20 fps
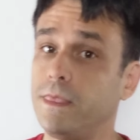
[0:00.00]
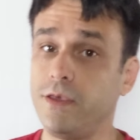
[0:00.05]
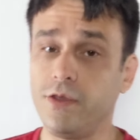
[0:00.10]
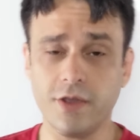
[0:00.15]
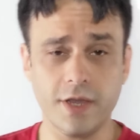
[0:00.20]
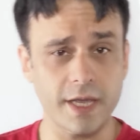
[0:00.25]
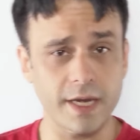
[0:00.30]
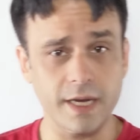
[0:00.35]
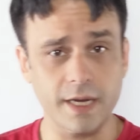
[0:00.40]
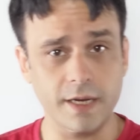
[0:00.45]

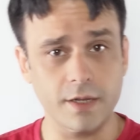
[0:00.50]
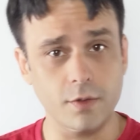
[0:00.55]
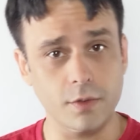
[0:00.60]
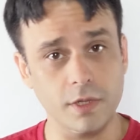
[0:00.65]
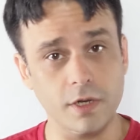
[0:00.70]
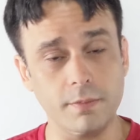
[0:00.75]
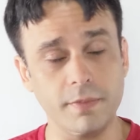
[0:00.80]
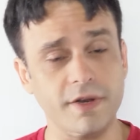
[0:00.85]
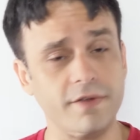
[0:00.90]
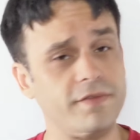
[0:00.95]
you're getting in a
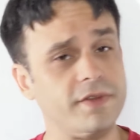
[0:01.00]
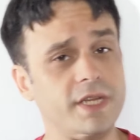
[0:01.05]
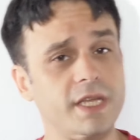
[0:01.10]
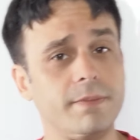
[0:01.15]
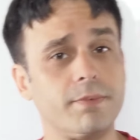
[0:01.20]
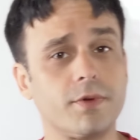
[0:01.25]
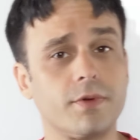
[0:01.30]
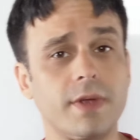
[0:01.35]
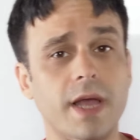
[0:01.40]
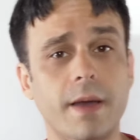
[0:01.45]
little bit of a
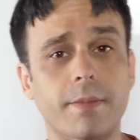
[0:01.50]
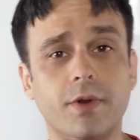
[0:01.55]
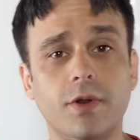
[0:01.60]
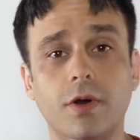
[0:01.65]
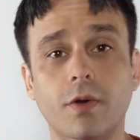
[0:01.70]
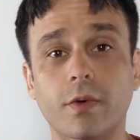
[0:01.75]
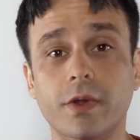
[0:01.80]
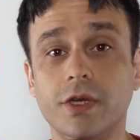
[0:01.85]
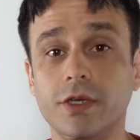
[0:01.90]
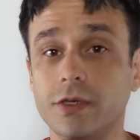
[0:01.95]
deeper rabbit
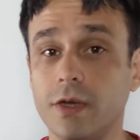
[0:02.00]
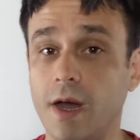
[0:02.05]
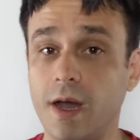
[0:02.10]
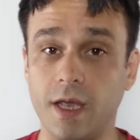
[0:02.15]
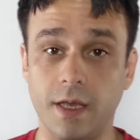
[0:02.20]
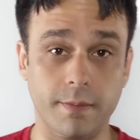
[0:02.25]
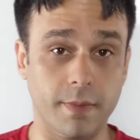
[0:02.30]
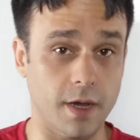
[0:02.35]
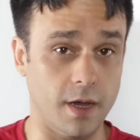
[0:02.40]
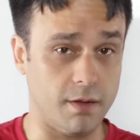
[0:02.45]
hole when you're
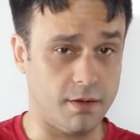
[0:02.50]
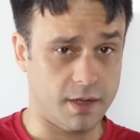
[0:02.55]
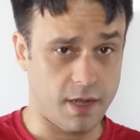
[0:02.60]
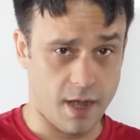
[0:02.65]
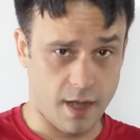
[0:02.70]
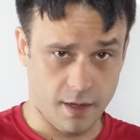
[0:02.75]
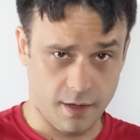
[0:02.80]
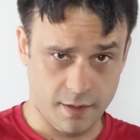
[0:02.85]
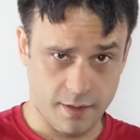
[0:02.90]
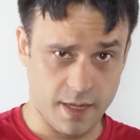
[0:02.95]
talking about
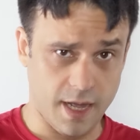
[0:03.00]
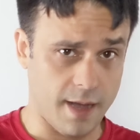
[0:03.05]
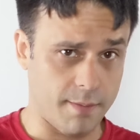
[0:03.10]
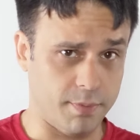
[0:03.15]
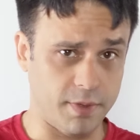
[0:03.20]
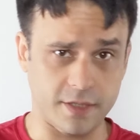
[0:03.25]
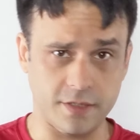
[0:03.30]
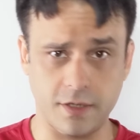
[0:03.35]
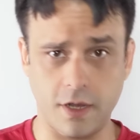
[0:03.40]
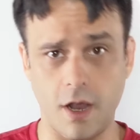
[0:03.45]
co
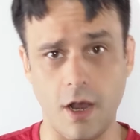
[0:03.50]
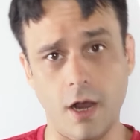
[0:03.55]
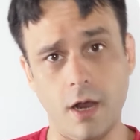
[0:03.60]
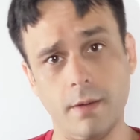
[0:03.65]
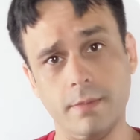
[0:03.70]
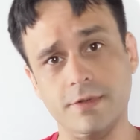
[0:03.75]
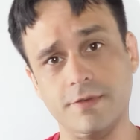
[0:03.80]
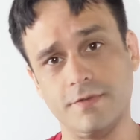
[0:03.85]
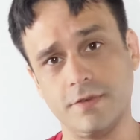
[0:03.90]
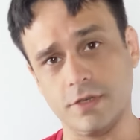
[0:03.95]
complex
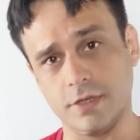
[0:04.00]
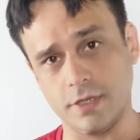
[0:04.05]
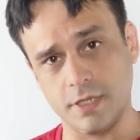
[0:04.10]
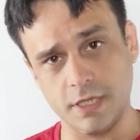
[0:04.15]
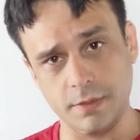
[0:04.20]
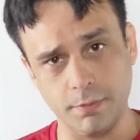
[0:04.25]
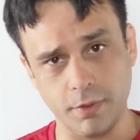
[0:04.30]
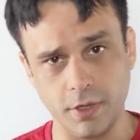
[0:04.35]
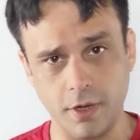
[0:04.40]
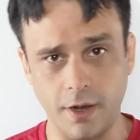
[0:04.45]
carbs versus
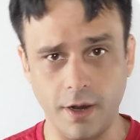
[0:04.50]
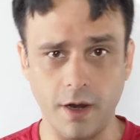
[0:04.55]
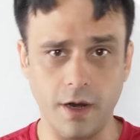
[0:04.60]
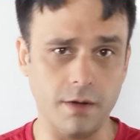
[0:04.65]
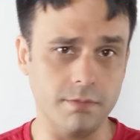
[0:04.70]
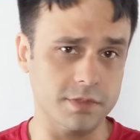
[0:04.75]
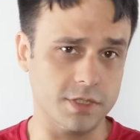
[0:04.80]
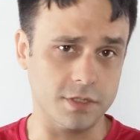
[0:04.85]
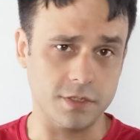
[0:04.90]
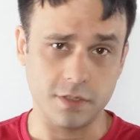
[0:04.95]
simple
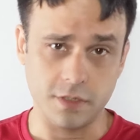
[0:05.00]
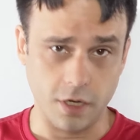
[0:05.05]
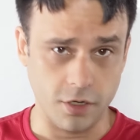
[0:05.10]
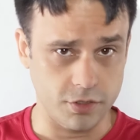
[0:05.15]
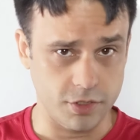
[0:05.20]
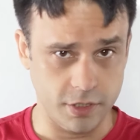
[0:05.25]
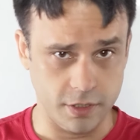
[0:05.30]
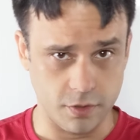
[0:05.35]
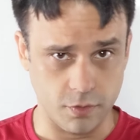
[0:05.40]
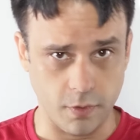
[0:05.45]
carbs and
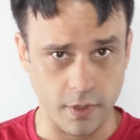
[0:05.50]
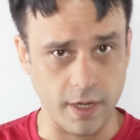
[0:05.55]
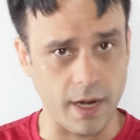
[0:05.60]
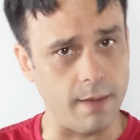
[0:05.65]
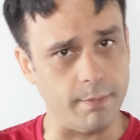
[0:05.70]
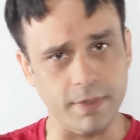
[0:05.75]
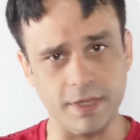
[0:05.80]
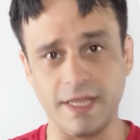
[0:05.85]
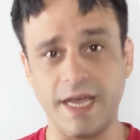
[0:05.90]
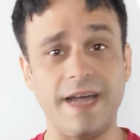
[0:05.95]
starches and
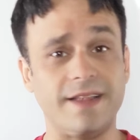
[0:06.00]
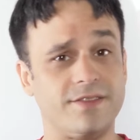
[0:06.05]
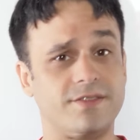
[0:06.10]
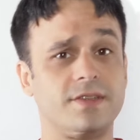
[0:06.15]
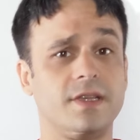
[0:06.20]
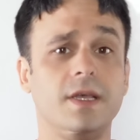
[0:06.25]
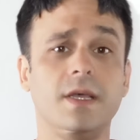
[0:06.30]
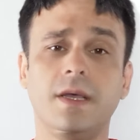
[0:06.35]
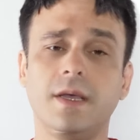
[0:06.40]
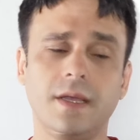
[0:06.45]
whatnot. But
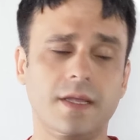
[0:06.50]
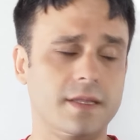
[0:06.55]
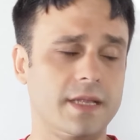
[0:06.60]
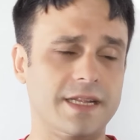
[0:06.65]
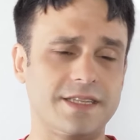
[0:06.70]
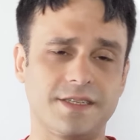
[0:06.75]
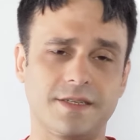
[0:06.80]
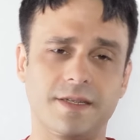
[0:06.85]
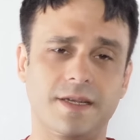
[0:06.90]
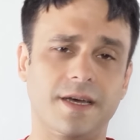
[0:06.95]
that's
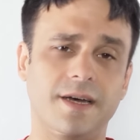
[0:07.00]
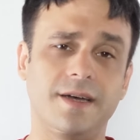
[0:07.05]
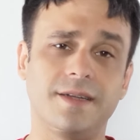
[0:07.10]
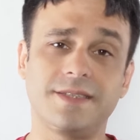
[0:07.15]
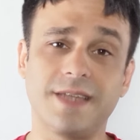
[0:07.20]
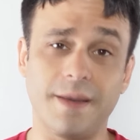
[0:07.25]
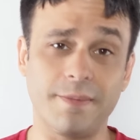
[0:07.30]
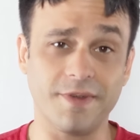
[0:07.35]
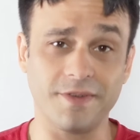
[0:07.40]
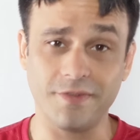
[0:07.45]
that's a
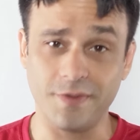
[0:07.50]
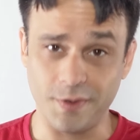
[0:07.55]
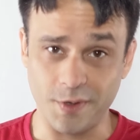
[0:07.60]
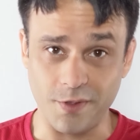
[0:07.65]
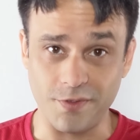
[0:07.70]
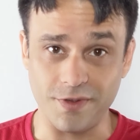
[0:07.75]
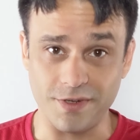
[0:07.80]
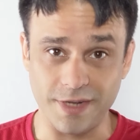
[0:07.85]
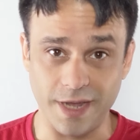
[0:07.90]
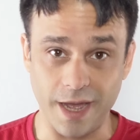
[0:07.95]
topic for
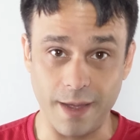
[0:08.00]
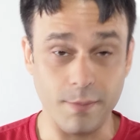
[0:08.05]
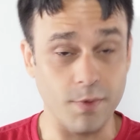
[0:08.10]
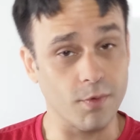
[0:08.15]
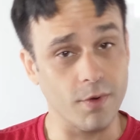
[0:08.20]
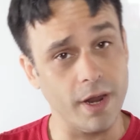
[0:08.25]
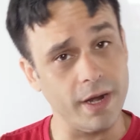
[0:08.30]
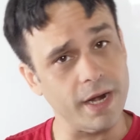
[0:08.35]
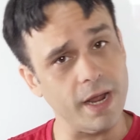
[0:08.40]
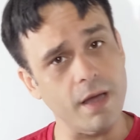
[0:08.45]
another time.
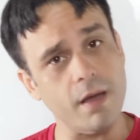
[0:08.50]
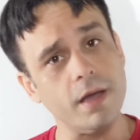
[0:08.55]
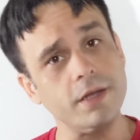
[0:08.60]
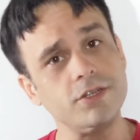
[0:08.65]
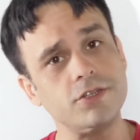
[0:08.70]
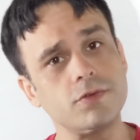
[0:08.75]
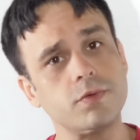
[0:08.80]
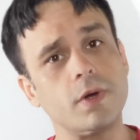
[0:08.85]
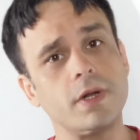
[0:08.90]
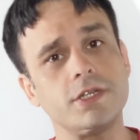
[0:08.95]
Right now, I
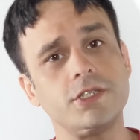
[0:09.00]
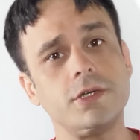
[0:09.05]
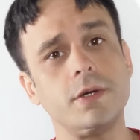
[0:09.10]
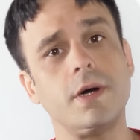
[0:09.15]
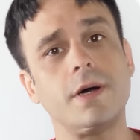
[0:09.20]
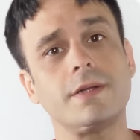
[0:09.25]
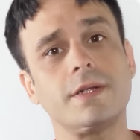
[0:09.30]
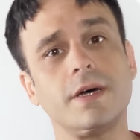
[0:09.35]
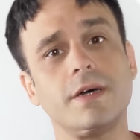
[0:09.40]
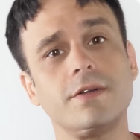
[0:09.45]
just want you
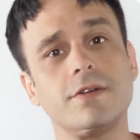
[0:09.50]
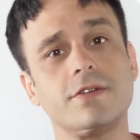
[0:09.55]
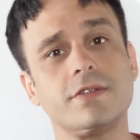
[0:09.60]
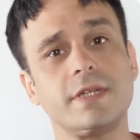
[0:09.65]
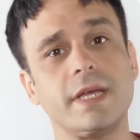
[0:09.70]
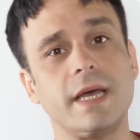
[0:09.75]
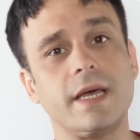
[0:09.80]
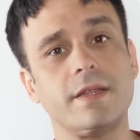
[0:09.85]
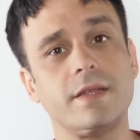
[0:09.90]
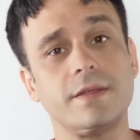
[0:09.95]
all to
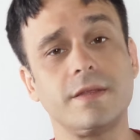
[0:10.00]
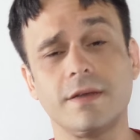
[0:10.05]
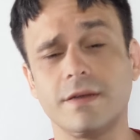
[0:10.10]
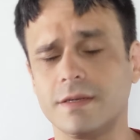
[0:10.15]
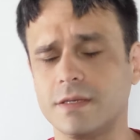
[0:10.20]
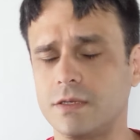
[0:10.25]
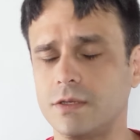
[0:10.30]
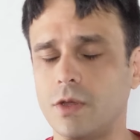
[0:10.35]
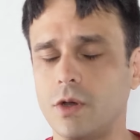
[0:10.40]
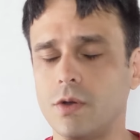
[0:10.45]
understand that there
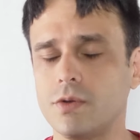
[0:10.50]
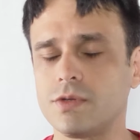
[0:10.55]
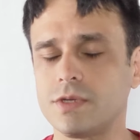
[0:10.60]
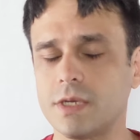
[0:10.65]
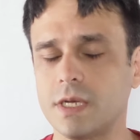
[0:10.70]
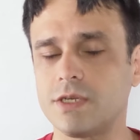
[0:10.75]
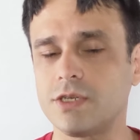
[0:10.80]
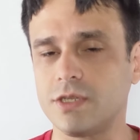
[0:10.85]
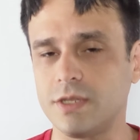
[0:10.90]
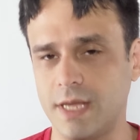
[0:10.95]
is no
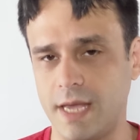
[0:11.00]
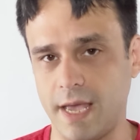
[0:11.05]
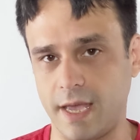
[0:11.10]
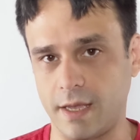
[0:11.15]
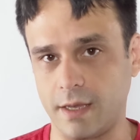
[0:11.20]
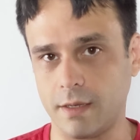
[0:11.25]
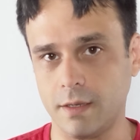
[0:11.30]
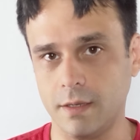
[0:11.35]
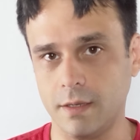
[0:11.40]
such thing